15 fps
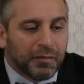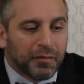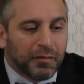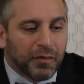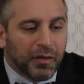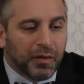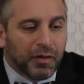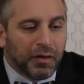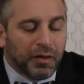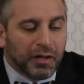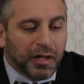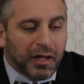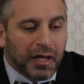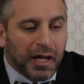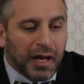we were
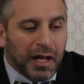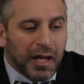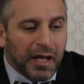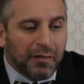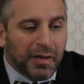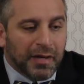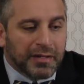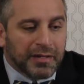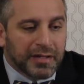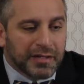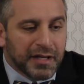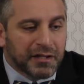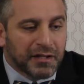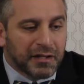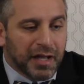looking at IMS
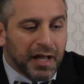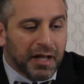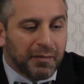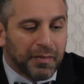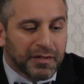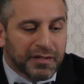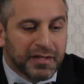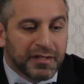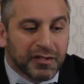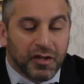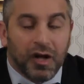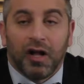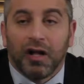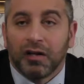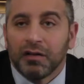essentially to help us
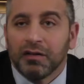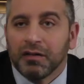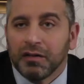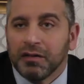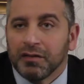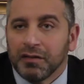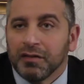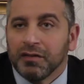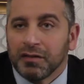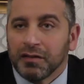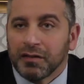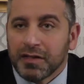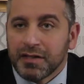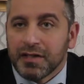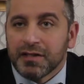install
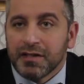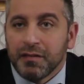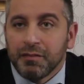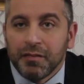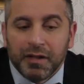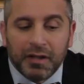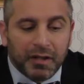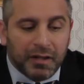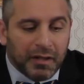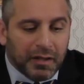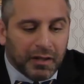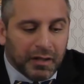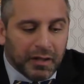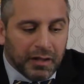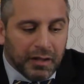the system,
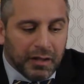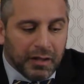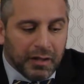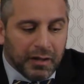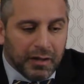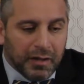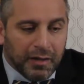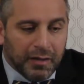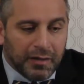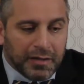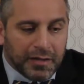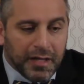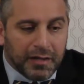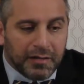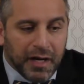the
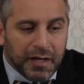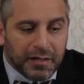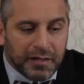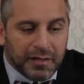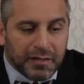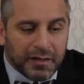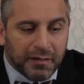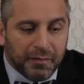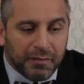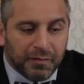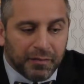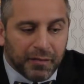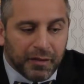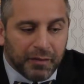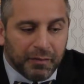Centrac system.
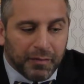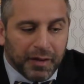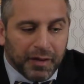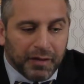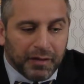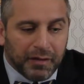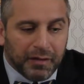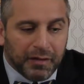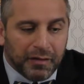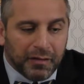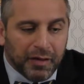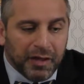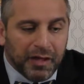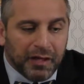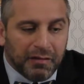But
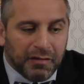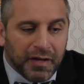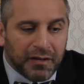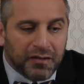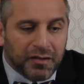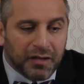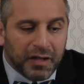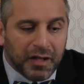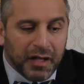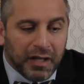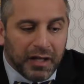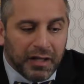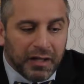really, eventually,